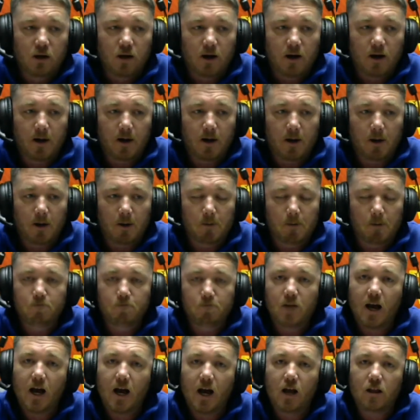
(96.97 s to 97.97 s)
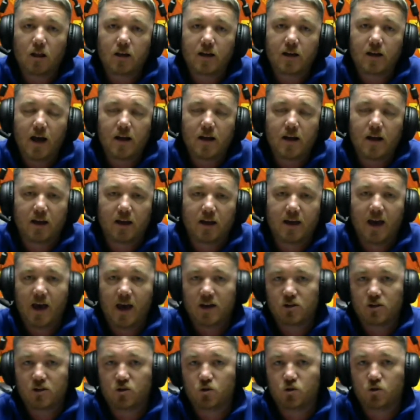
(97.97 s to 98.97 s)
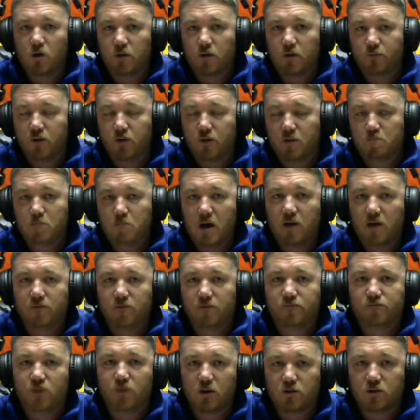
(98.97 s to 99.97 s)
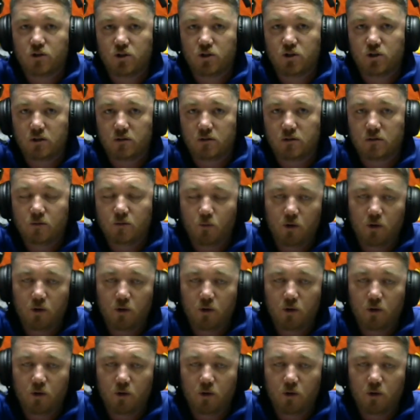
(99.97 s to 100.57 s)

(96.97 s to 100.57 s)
um, Alan had a catastrophic malfunction